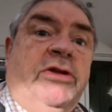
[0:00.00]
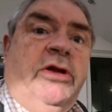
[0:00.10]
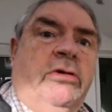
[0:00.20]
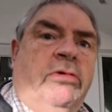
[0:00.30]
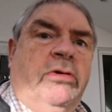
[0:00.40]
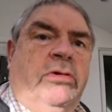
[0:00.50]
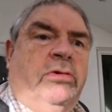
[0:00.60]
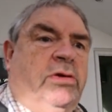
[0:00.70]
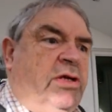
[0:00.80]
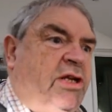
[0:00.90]
new.
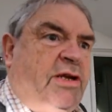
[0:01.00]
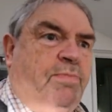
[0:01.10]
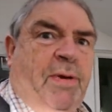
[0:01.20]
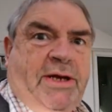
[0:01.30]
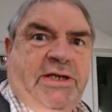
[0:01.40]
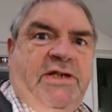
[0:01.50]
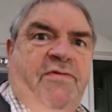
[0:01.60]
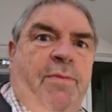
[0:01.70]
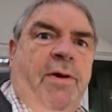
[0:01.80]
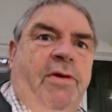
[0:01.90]
Bag yourself
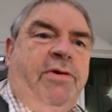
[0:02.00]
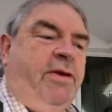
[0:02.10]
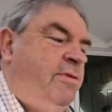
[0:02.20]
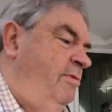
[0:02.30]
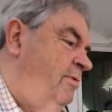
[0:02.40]
a bargain,